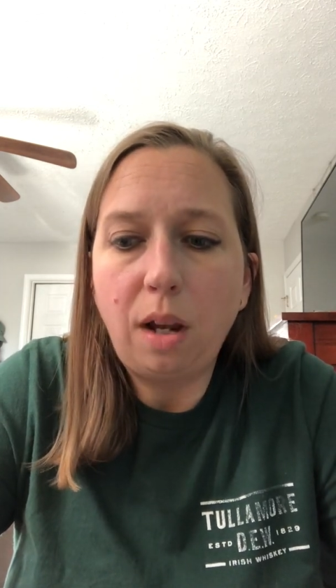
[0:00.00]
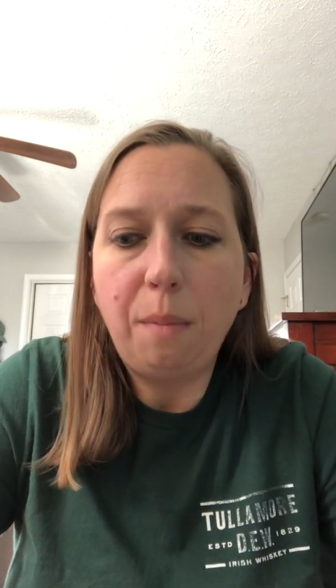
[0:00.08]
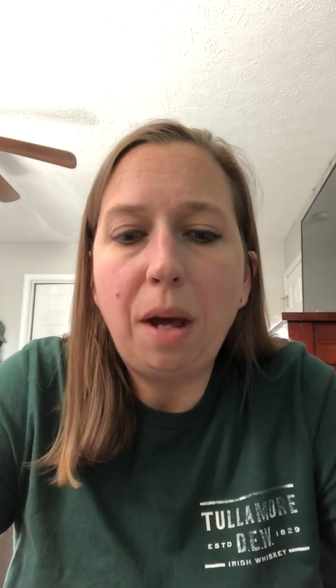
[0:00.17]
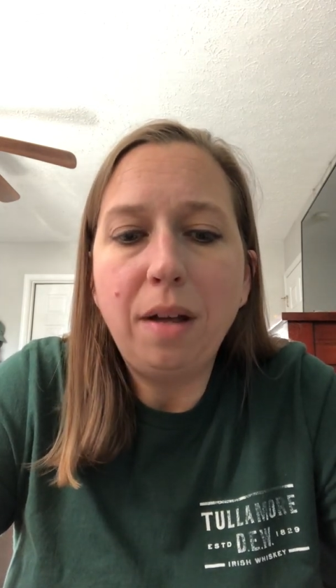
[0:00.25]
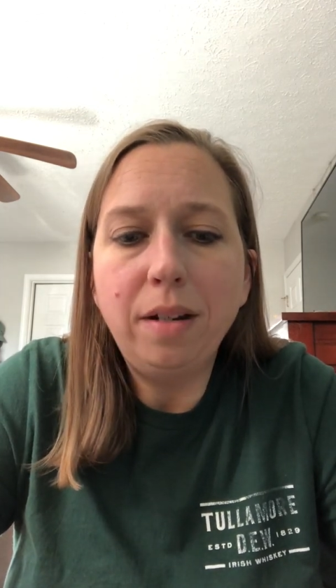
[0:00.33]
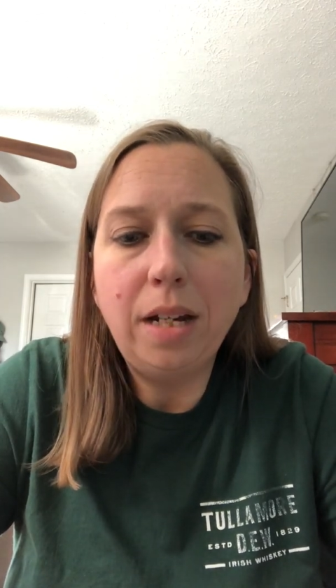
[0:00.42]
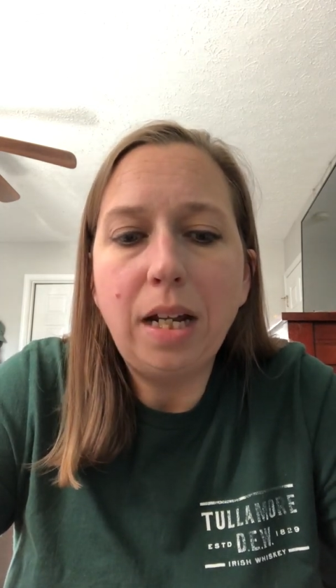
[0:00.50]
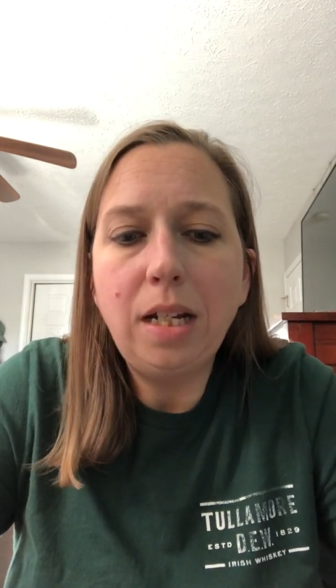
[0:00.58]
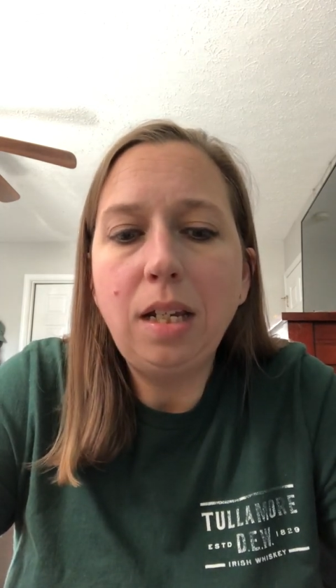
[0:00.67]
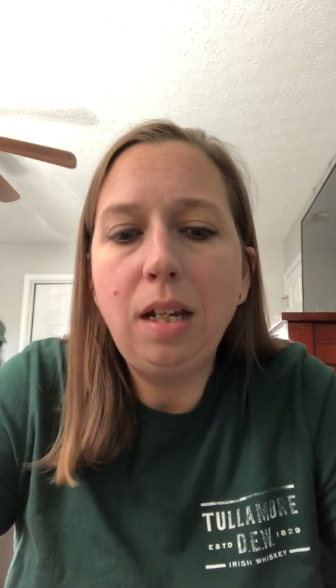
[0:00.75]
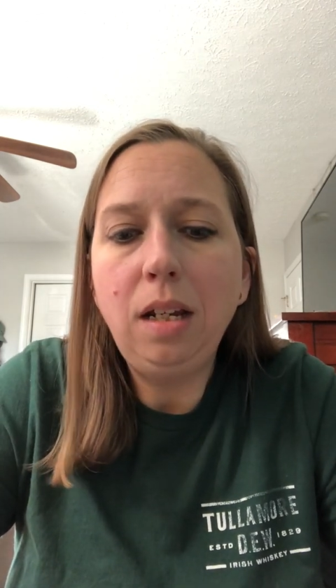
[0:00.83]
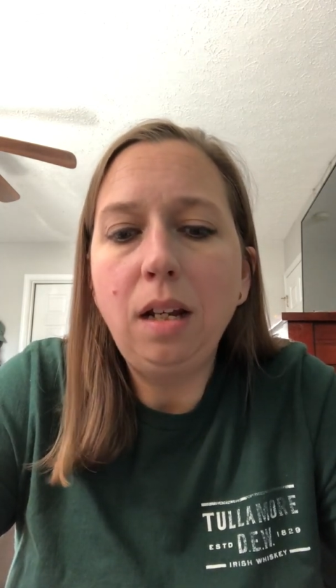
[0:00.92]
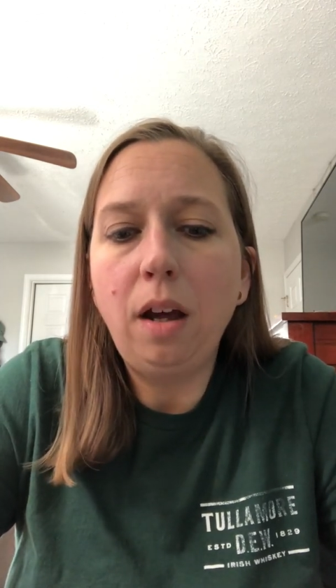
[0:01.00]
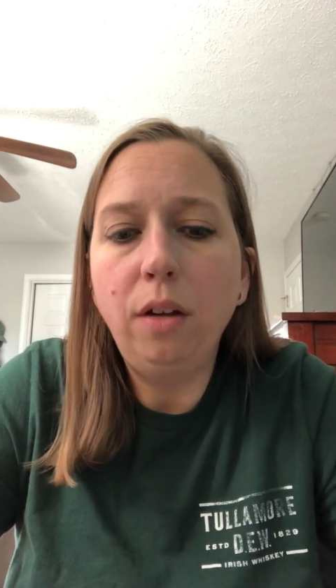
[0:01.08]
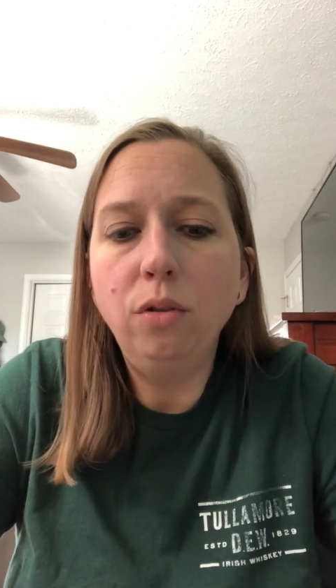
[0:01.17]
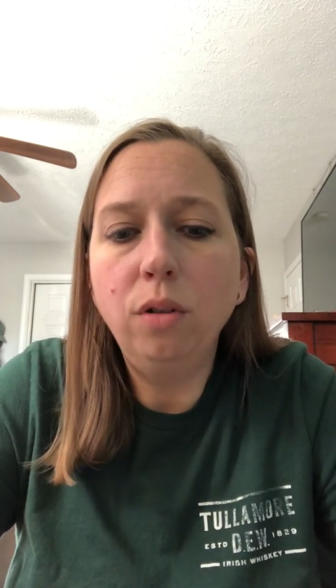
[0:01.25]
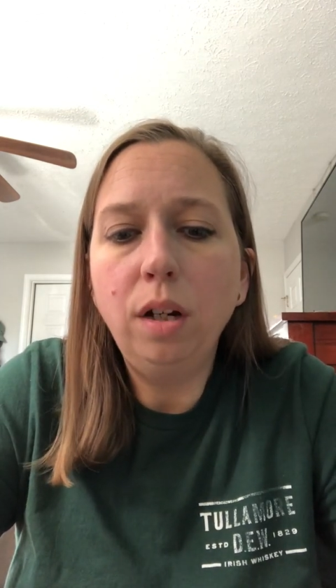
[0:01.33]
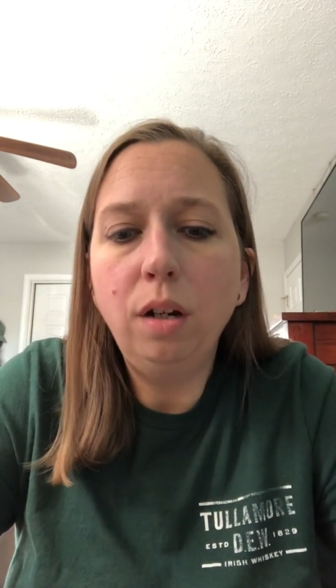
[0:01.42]
about
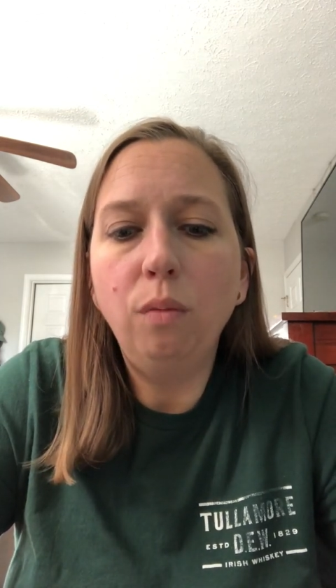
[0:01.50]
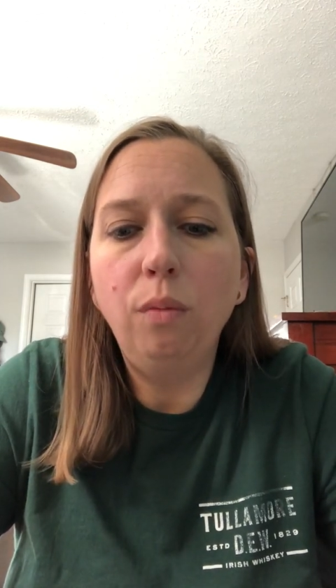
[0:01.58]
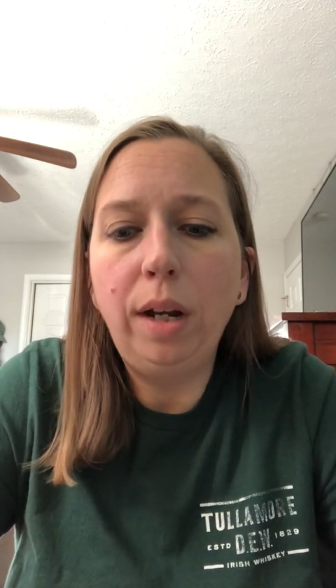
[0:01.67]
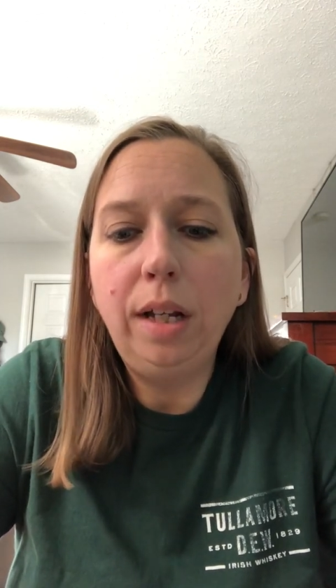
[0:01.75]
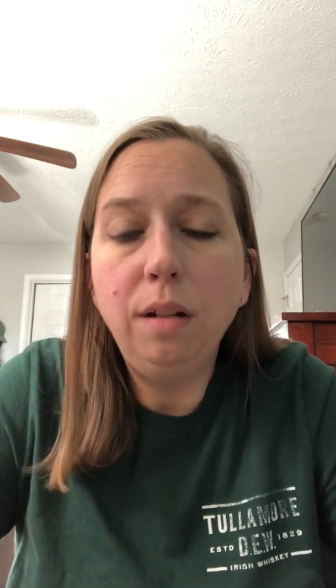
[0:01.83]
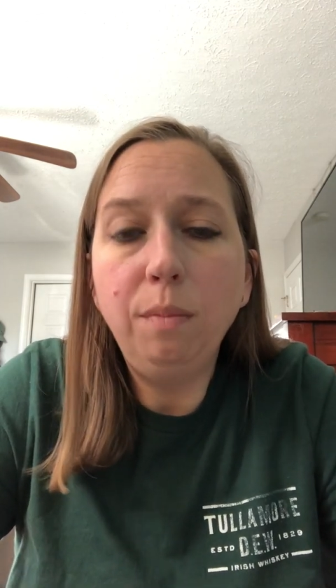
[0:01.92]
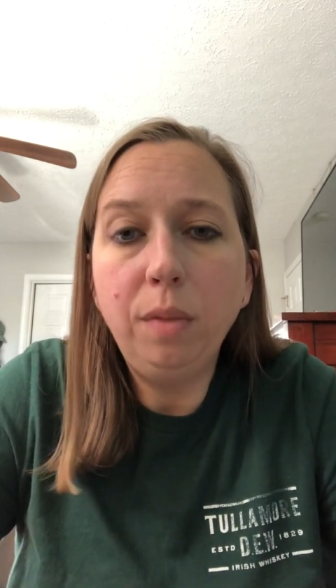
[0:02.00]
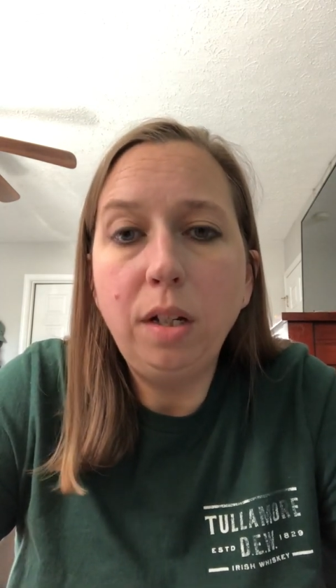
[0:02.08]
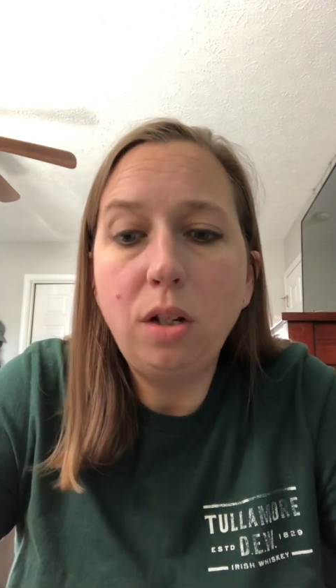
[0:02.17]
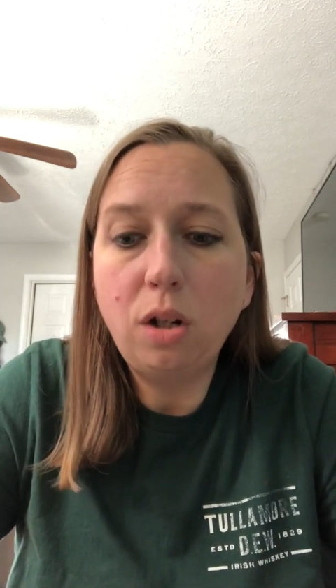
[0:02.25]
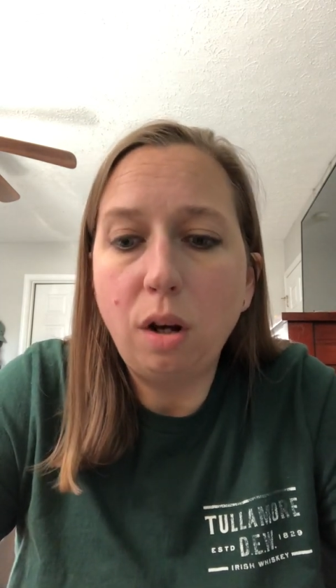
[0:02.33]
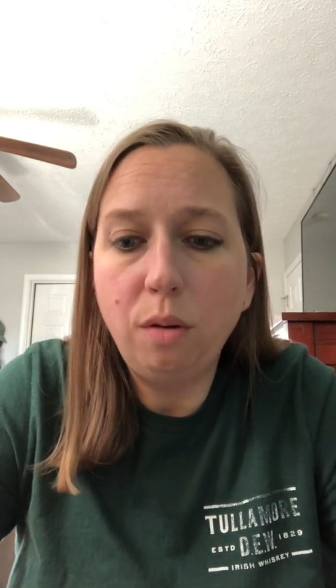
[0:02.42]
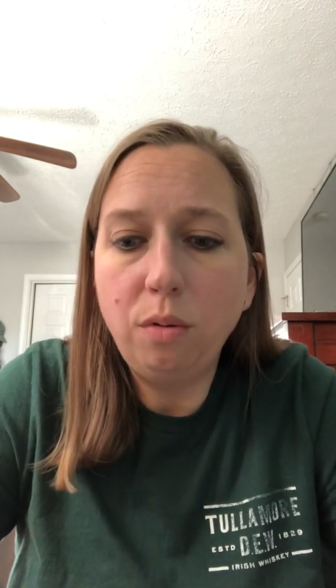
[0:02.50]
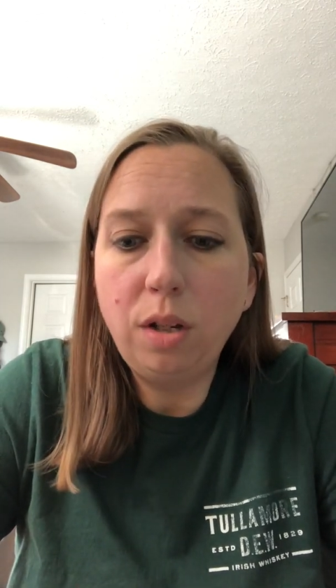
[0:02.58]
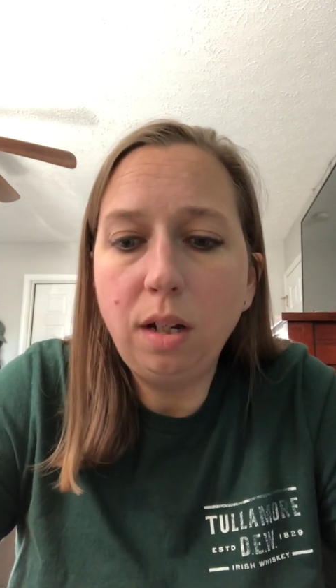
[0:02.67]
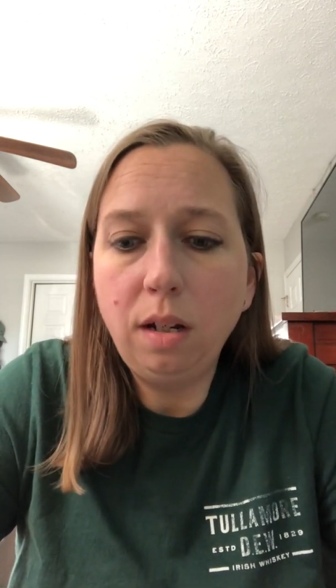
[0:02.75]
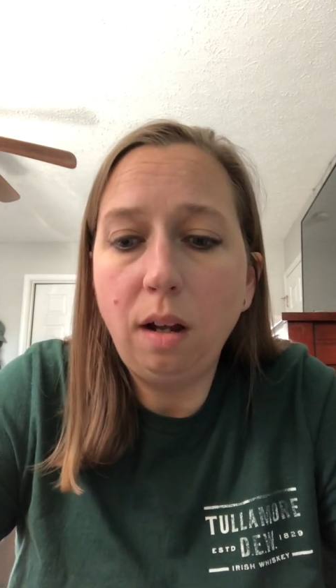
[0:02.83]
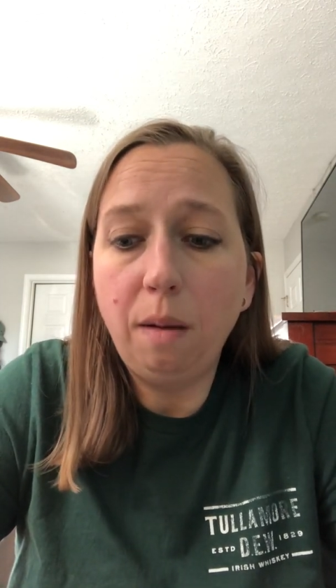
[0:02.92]
1,900 randomly chosen a